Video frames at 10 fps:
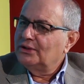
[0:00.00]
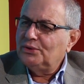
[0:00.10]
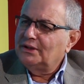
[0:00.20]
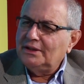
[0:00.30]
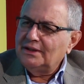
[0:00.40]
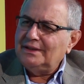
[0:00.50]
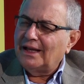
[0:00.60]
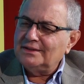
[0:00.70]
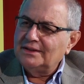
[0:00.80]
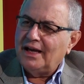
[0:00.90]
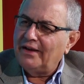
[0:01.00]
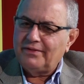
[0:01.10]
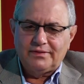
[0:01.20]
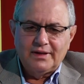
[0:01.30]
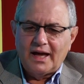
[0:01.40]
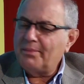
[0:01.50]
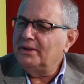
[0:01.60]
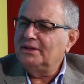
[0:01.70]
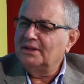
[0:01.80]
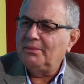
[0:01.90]
So he doesn't have
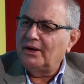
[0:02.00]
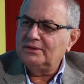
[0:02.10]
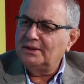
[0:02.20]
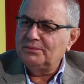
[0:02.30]
opinion about